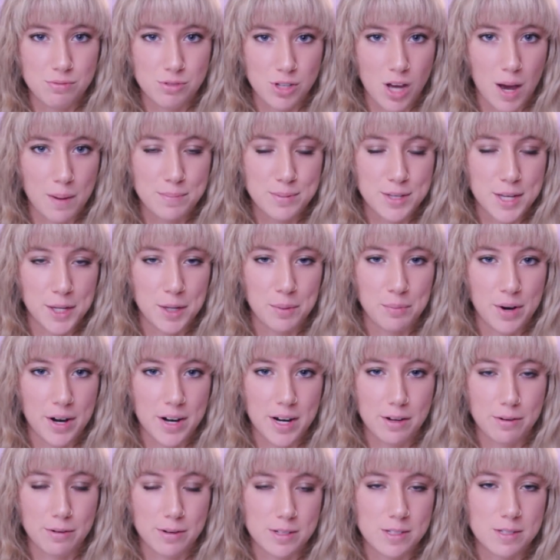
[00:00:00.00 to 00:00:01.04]
stop
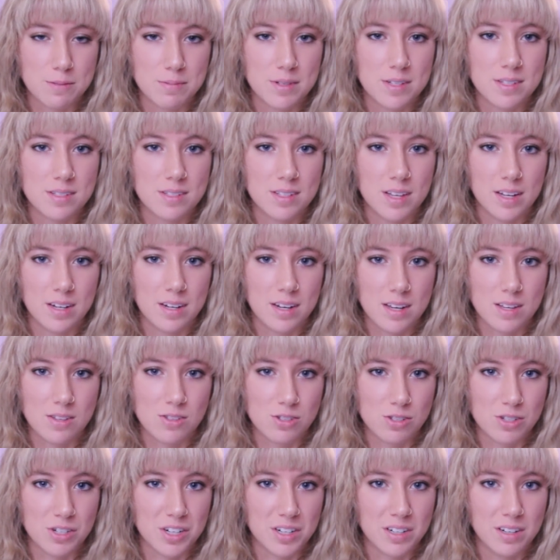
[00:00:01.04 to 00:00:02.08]
celebrating Christmas and
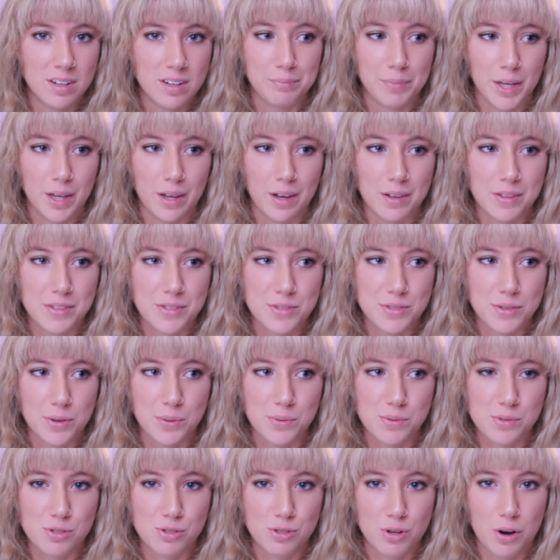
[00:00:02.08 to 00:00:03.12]
Easter because
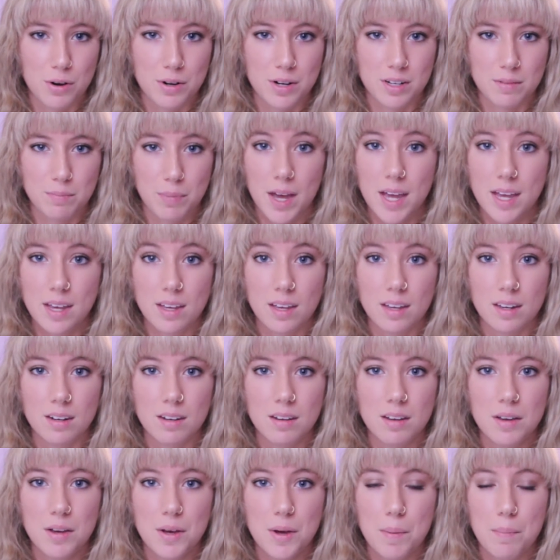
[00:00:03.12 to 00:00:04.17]
those started pagan.
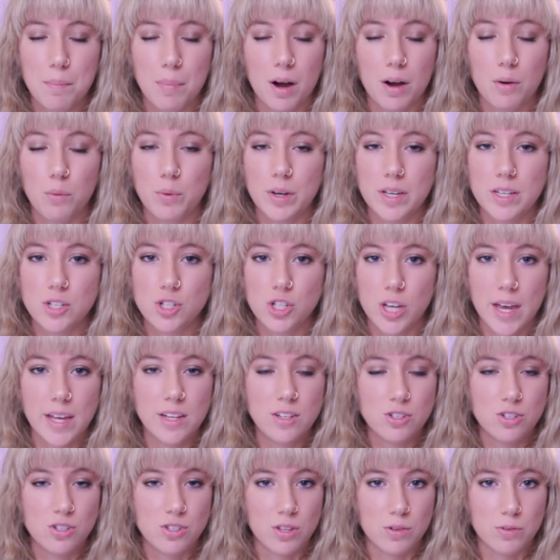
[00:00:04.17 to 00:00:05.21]
But we
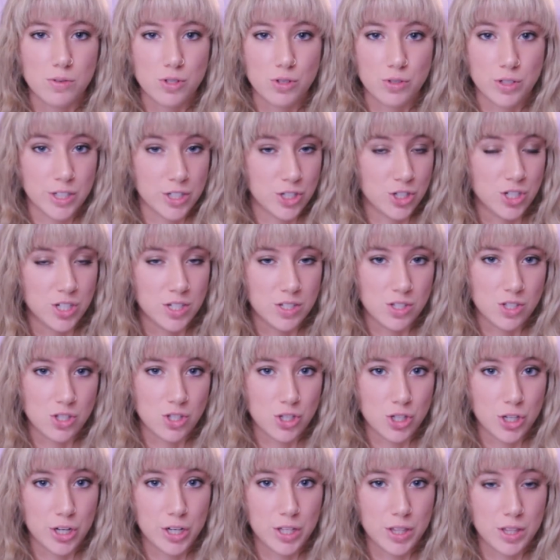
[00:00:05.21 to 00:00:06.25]
changed those. Christians
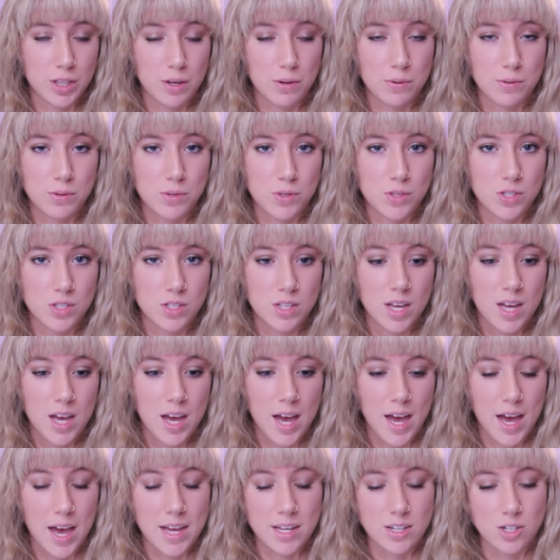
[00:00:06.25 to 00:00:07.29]
took those
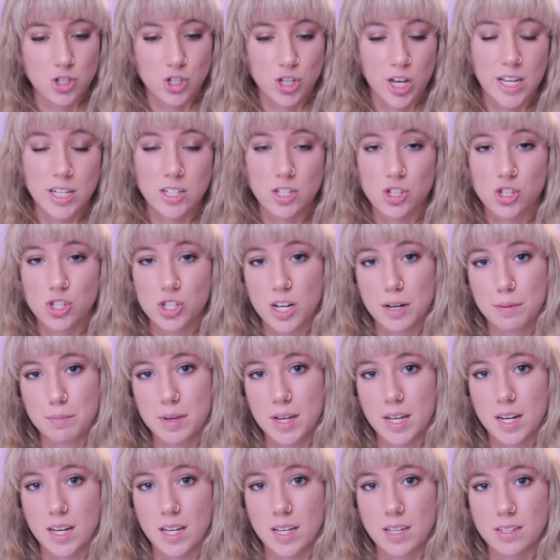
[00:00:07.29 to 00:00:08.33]
and changed their
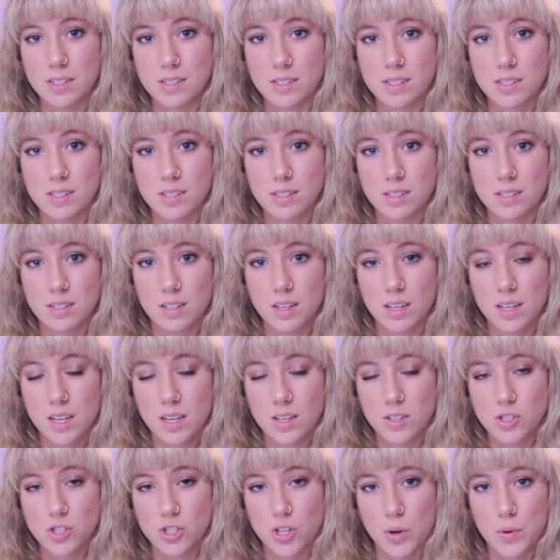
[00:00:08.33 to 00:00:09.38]
meanings
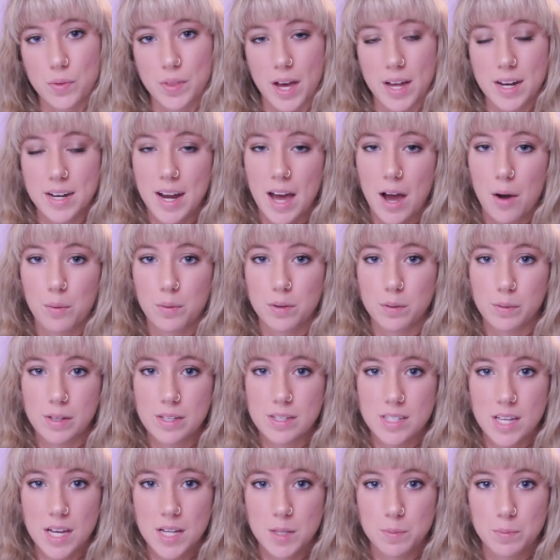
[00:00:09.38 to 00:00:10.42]
so that now when we
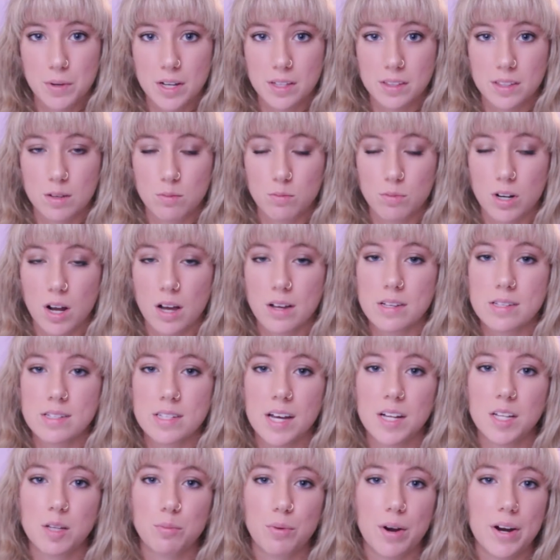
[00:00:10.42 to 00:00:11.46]
celebrate them, we're not
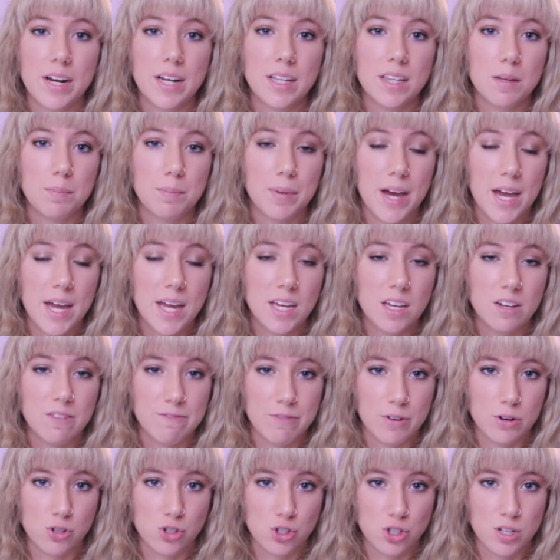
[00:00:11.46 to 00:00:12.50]
celebrating the pagan
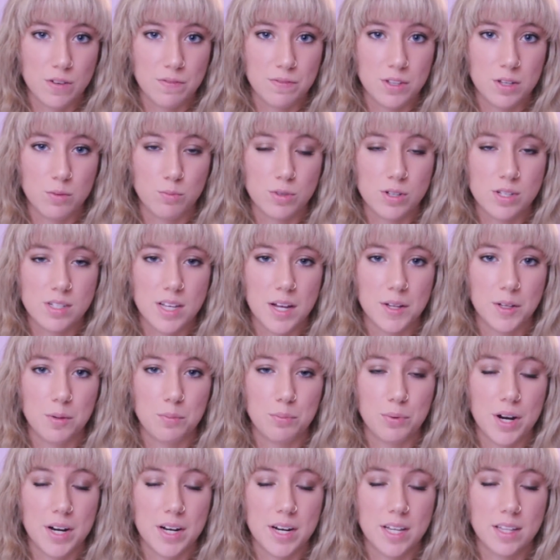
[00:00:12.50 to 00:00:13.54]
version of them, we're
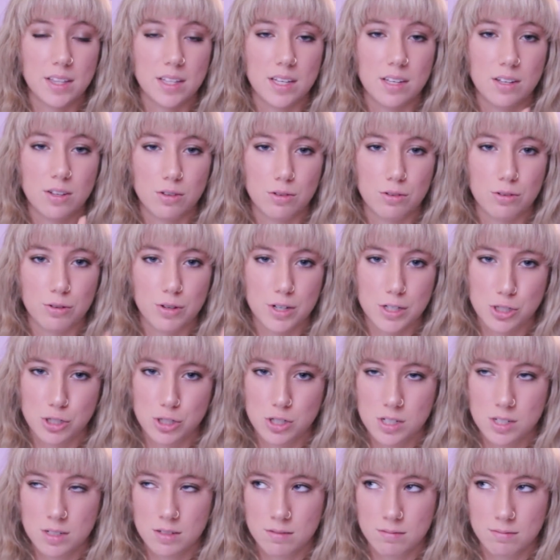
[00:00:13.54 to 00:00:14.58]
celebrating the
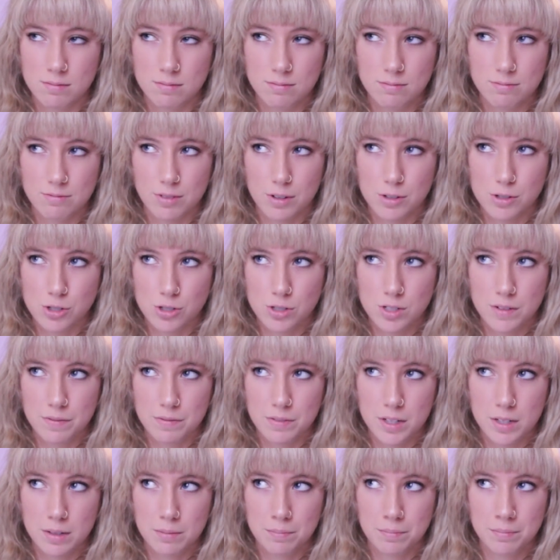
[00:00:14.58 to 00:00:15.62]
Christian version of
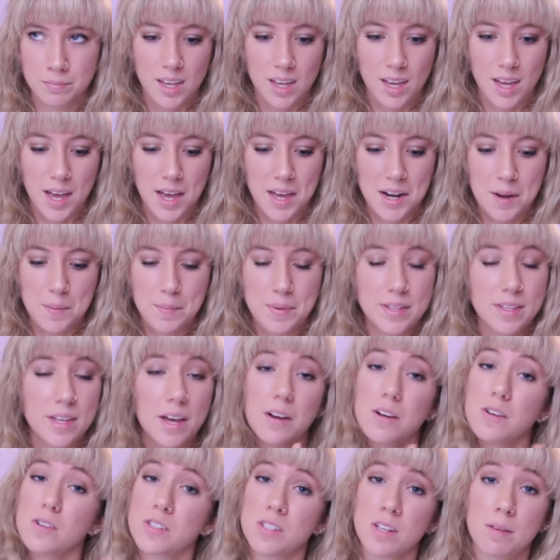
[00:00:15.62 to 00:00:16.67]
them. And I mean,
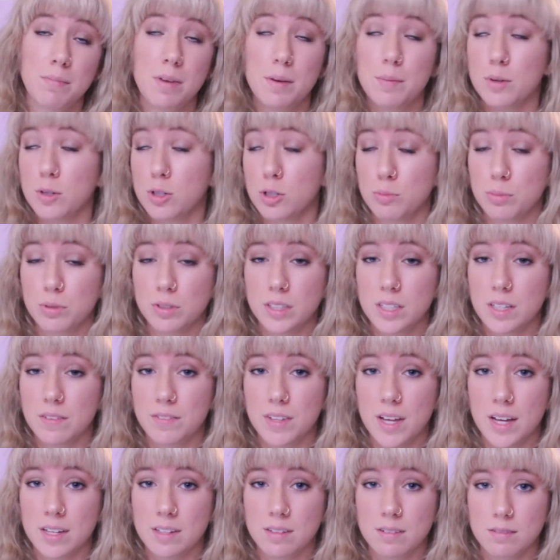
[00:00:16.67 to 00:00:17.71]
there are some people who believe
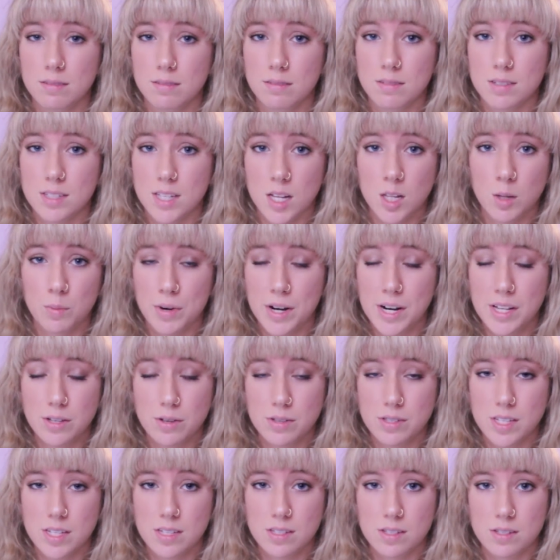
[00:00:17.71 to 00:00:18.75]
that celebrating
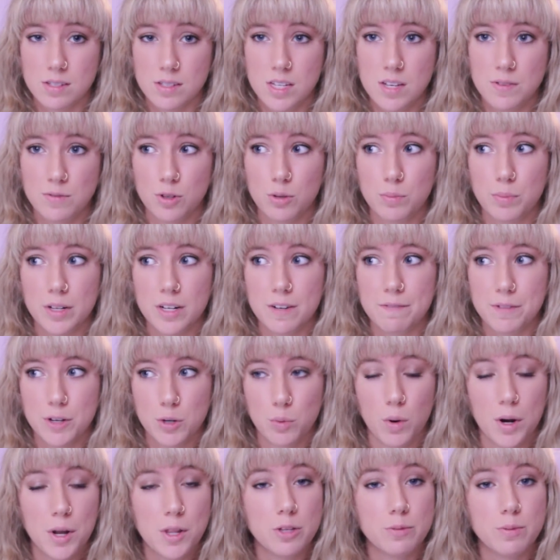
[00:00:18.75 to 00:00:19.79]
those things is evil, but if you're
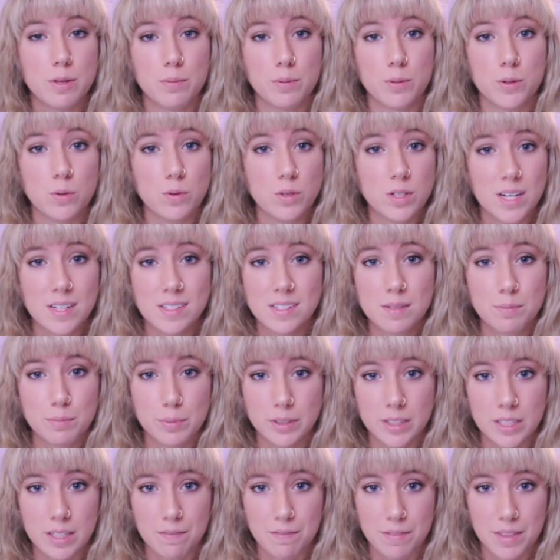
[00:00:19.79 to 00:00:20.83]
one of those people who doesn't
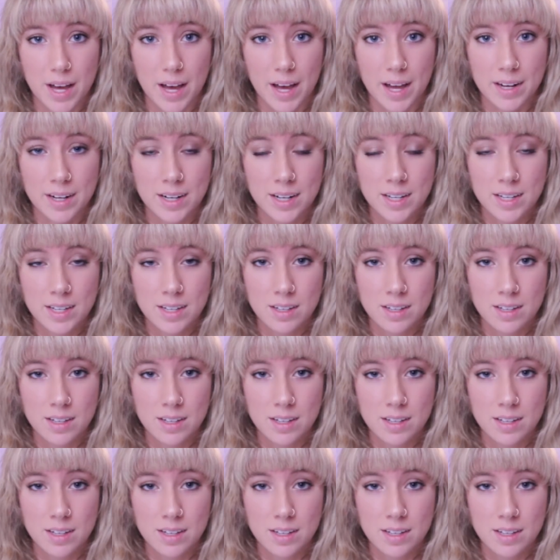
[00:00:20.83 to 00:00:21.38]
believe that,